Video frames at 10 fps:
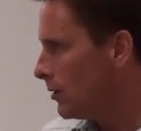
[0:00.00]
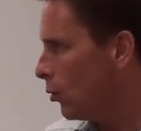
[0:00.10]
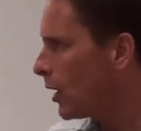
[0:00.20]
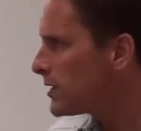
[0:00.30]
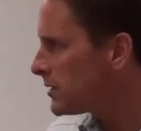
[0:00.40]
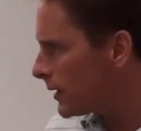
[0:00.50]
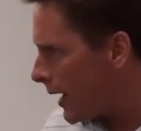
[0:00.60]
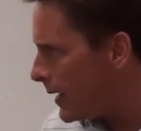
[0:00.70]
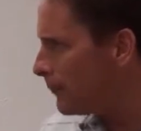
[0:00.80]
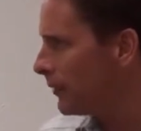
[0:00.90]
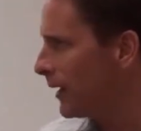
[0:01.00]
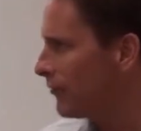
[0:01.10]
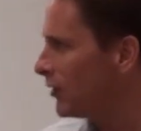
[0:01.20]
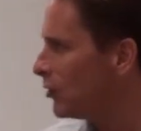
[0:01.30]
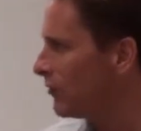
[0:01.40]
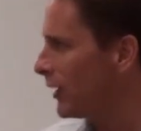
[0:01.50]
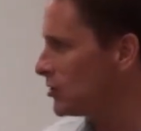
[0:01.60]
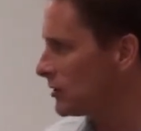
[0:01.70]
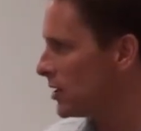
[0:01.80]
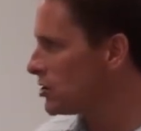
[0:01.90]
What is the game plan for the new
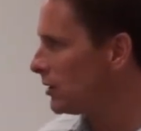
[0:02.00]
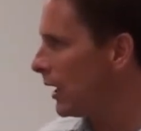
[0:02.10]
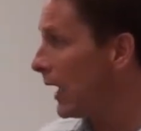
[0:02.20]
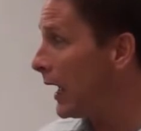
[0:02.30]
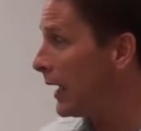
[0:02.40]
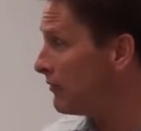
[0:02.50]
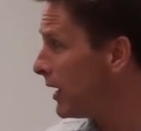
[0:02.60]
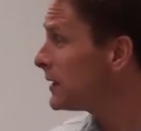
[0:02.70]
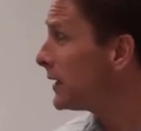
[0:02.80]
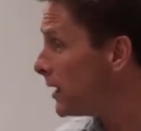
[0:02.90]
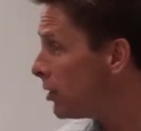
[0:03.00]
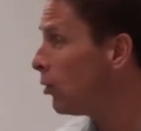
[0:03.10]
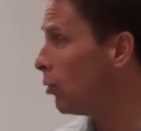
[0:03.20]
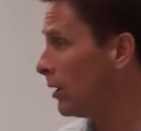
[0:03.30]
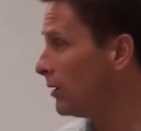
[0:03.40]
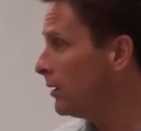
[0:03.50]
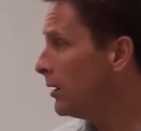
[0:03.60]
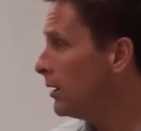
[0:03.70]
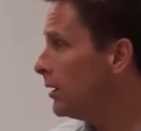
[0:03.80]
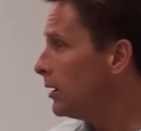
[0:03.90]
evangelization? I've yet to hear one
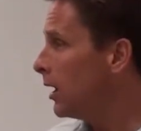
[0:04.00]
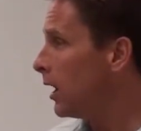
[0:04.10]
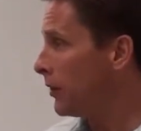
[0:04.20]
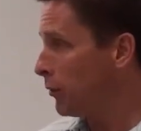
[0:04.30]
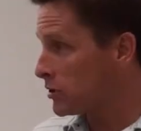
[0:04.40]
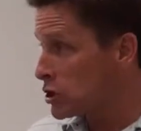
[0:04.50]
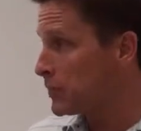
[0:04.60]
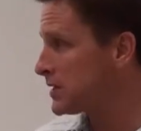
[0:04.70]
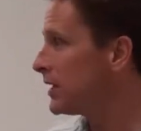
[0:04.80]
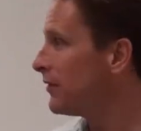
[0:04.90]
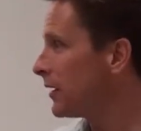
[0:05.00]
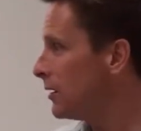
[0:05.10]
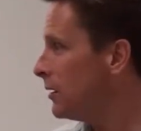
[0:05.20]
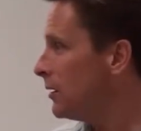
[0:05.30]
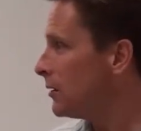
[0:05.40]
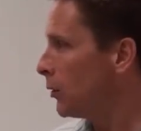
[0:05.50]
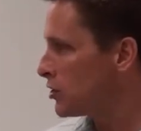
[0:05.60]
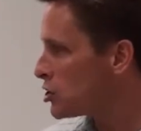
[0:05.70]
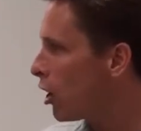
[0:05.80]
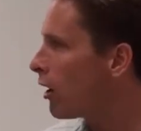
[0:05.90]
that was specific, that
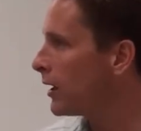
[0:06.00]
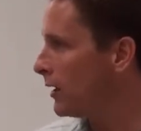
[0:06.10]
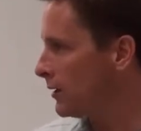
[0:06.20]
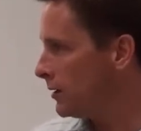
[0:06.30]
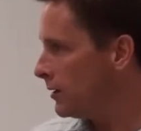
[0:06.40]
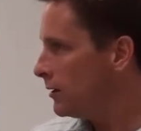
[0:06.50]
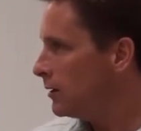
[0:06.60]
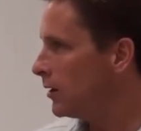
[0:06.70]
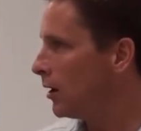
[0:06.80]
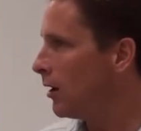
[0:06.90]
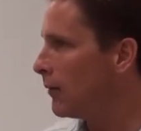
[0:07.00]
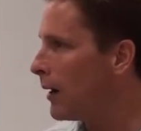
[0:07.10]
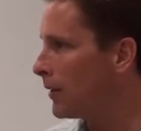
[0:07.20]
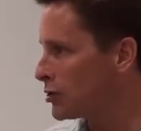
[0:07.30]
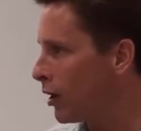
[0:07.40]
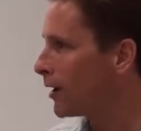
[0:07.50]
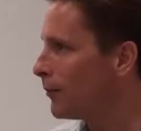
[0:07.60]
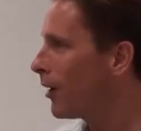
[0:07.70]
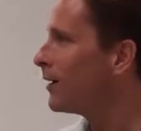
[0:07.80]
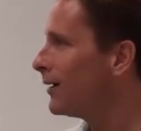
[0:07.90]
was targeted. I'm a target
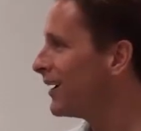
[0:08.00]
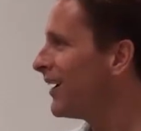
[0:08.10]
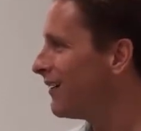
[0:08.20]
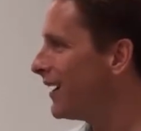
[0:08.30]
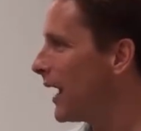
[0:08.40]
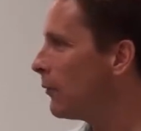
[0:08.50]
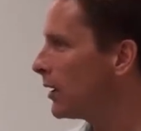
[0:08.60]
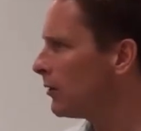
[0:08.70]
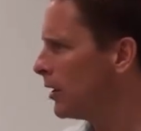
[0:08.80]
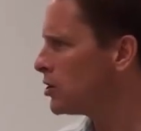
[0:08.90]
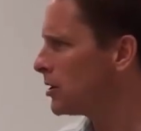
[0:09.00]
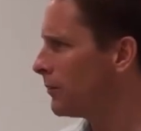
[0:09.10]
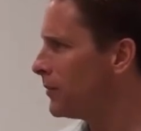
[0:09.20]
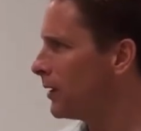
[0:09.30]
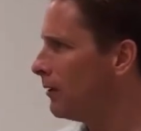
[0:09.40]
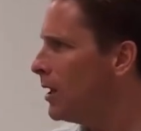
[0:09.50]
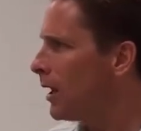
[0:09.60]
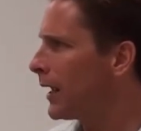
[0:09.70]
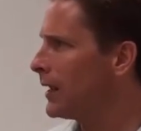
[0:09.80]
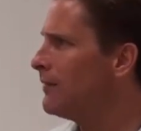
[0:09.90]
marketing guy, right? How are we going to reach them?
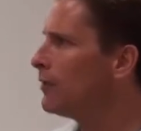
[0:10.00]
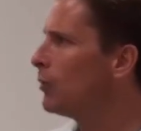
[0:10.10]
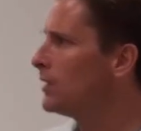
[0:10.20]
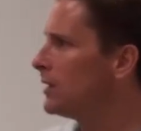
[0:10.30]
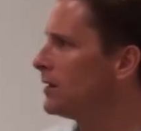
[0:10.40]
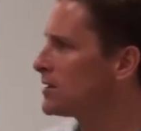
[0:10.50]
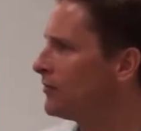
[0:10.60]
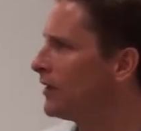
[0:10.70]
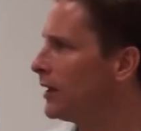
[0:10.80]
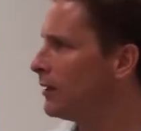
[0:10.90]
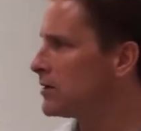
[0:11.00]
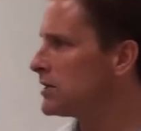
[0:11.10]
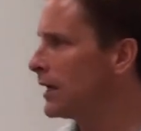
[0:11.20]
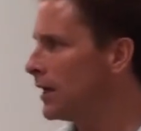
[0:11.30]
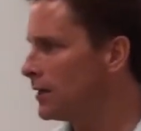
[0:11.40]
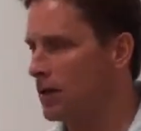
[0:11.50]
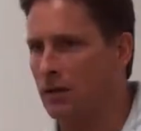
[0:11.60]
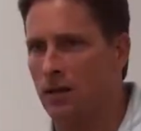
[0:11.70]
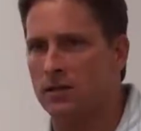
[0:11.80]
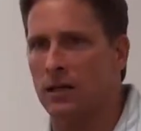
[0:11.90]
Like even we did this event here at
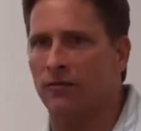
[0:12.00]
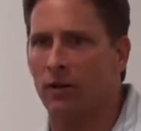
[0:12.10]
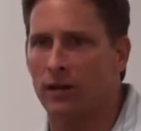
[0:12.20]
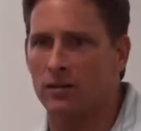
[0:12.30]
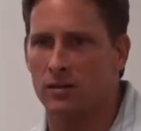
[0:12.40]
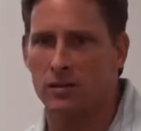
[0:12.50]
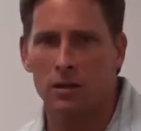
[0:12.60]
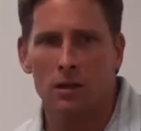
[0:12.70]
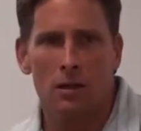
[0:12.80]
St. Francis.